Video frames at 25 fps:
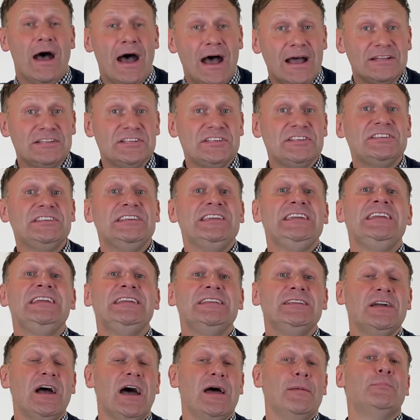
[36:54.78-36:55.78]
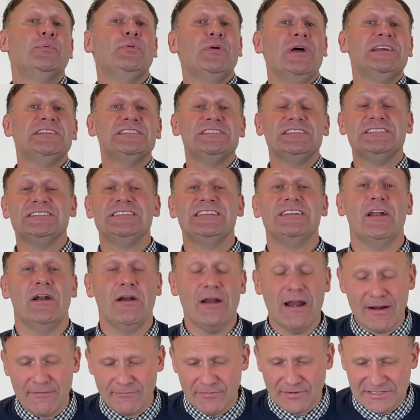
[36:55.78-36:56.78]
seeing God present in
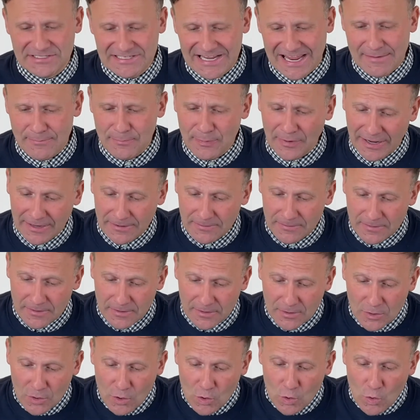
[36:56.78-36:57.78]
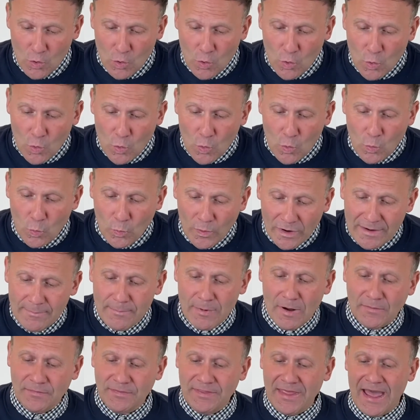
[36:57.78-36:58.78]
our everyday. But what
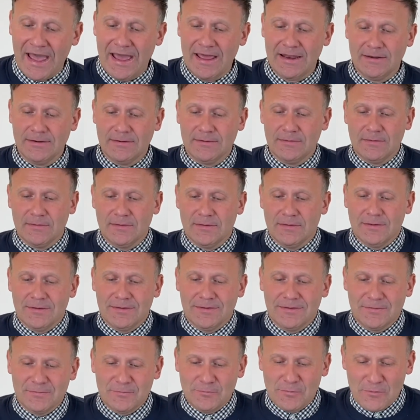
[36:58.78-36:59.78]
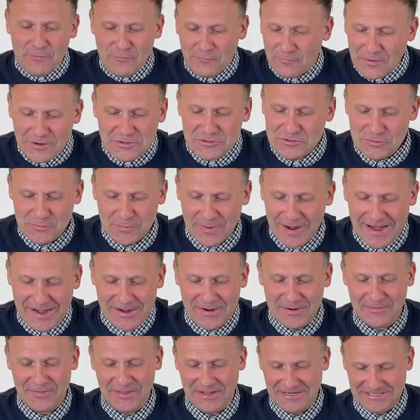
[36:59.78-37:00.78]
about that
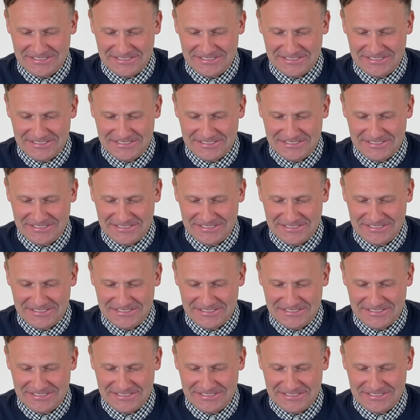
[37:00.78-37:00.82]
refrigerator that